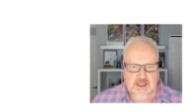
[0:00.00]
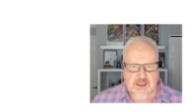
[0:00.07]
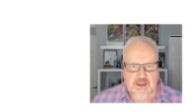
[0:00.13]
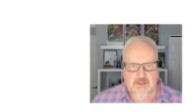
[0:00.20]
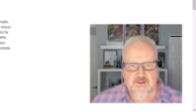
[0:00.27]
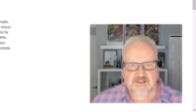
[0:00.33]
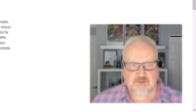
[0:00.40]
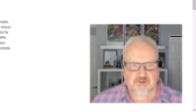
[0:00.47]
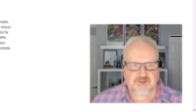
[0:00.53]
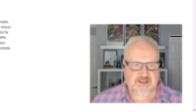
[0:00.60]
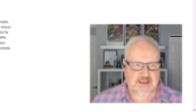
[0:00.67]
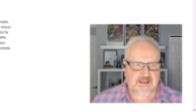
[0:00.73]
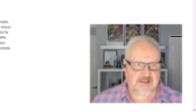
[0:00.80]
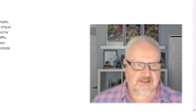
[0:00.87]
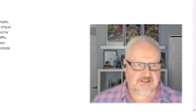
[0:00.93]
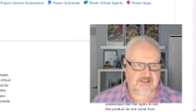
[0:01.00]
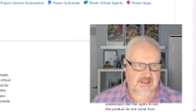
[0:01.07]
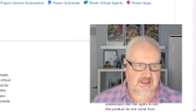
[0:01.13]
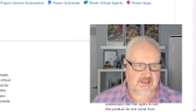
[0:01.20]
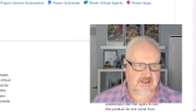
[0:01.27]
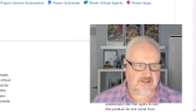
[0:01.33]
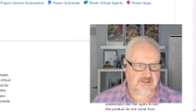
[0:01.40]
and this will take us
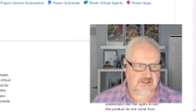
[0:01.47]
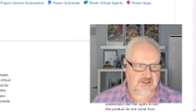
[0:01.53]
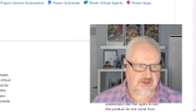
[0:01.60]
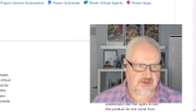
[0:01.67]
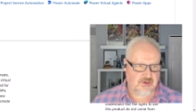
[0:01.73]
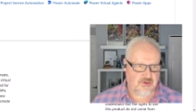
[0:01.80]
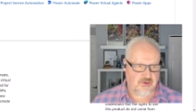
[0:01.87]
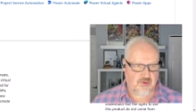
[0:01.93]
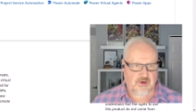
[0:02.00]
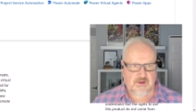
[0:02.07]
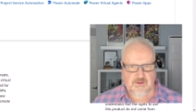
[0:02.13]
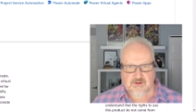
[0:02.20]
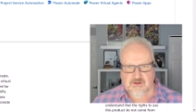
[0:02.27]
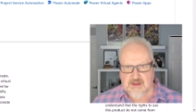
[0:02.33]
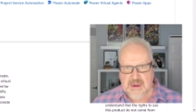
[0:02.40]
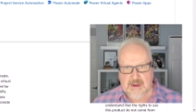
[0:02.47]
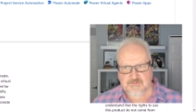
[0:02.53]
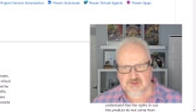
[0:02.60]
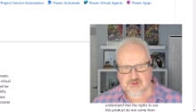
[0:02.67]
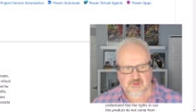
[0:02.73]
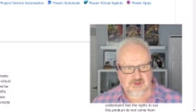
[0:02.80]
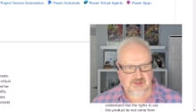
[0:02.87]
into
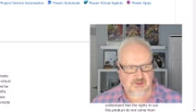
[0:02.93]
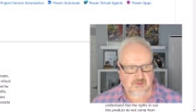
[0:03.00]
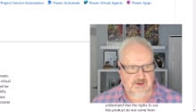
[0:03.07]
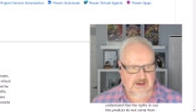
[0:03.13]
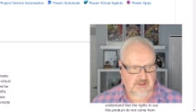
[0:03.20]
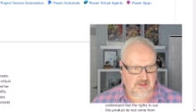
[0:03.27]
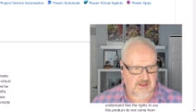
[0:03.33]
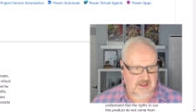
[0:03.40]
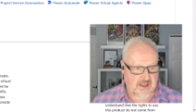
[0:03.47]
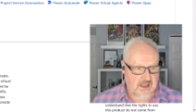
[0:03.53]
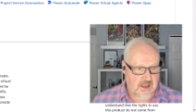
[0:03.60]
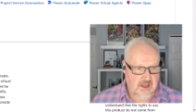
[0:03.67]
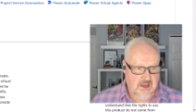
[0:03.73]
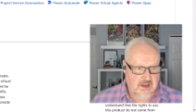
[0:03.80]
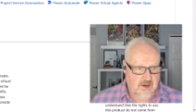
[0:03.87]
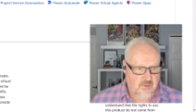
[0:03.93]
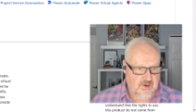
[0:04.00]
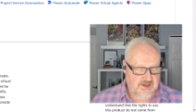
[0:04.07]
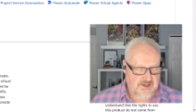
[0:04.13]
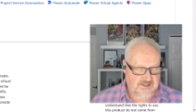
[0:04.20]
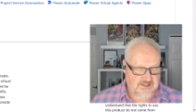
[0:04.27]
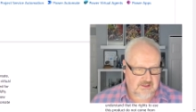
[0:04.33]
AppSource directly. We
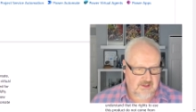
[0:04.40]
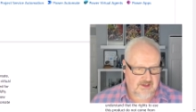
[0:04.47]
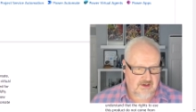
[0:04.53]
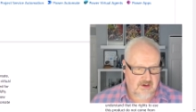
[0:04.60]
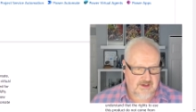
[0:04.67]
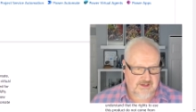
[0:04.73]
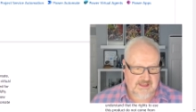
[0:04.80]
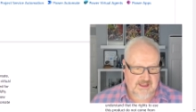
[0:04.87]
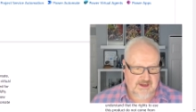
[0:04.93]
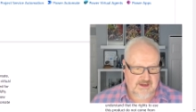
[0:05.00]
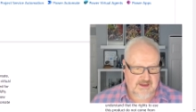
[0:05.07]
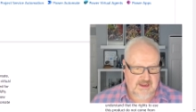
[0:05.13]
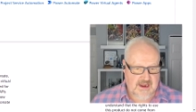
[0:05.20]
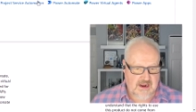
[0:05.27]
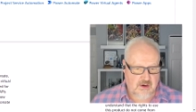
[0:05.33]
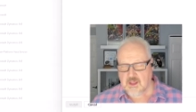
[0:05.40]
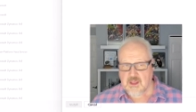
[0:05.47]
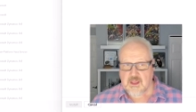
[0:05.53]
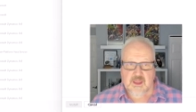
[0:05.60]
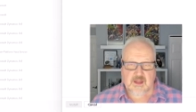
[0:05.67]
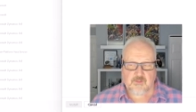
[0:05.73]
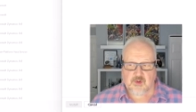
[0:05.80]
just click on Get It Now,
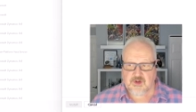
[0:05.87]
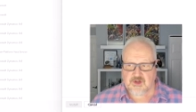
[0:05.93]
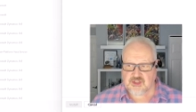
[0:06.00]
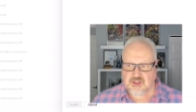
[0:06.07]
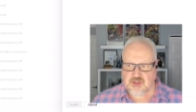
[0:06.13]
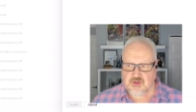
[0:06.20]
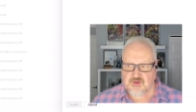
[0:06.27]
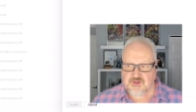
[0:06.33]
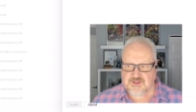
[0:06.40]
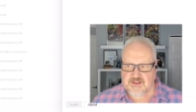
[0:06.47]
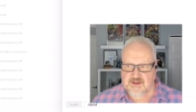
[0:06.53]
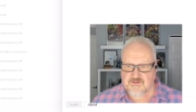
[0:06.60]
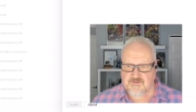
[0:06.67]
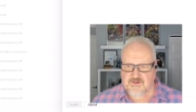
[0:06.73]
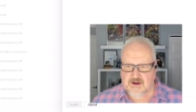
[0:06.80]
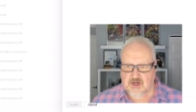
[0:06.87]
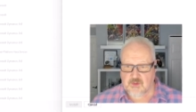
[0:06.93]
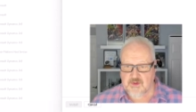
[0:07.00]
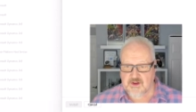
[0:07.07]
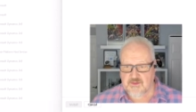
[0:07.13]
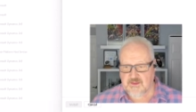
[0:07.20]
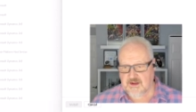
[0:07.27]
and I'm going to choose the
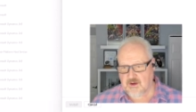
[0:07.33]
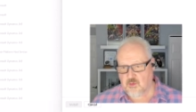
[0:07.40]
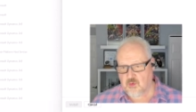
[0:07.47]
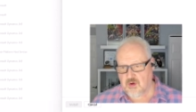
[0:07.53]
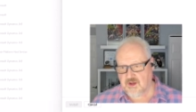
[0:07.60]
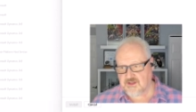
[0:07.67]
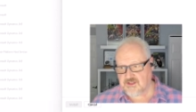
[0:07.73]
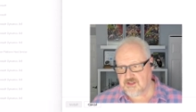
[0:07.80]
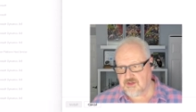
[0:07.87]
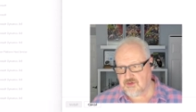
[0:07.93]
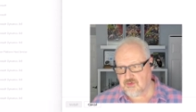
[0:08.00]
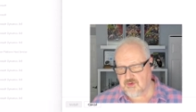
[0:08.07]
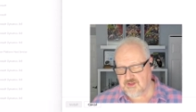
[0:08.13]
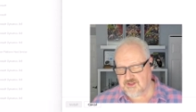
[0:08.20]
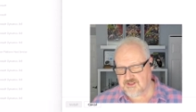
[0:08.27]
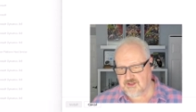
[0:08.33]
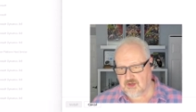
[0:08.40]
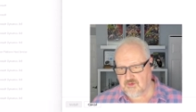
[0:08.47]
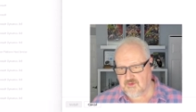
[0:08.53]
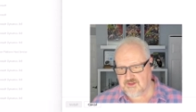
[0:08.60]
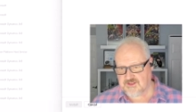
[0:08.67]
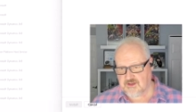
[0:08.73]
environment that I want to install
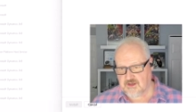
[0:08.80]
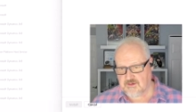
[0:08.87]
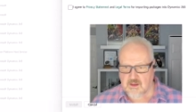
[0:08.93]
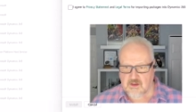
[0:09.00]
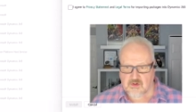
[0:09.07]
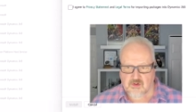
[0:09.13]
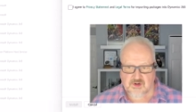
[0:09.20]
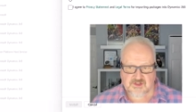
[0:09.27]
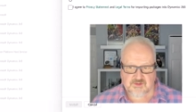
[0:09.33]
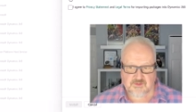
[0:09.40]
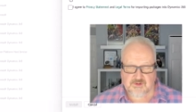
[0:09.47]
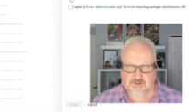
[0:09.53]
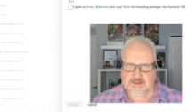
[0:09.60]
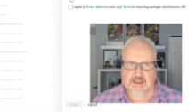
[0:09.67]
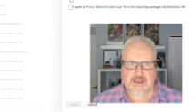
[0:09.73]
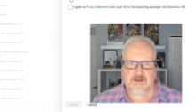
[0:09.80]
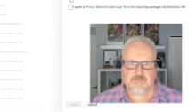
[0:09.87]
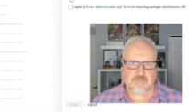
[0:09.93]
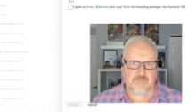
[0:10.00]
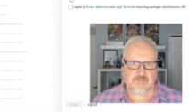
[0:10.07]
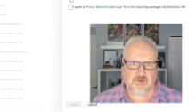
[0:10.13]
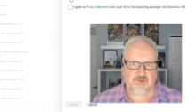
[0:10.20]
this on. Of course, we're
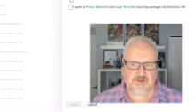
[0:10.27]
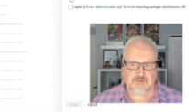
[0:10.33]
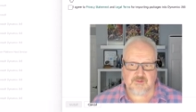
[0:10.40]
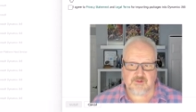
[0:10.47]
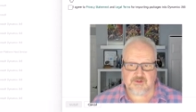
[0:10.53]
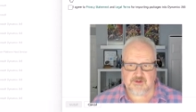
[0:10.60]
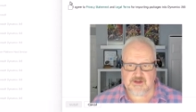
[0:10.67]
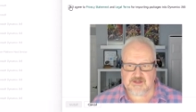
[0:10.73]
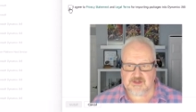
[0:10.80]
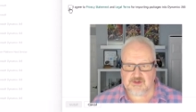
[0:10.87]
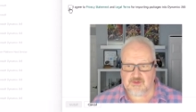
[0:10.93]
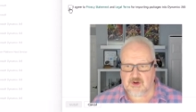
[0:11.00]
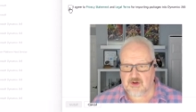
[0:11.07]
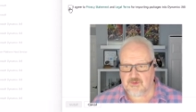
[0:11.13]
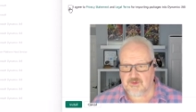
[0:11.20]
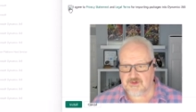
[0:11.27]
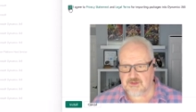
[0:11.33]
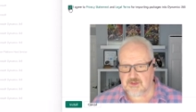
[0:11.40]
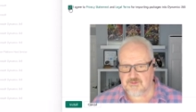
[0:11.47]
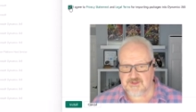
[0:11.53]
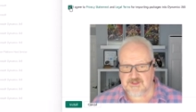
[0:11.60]
again going to agree to all the terms and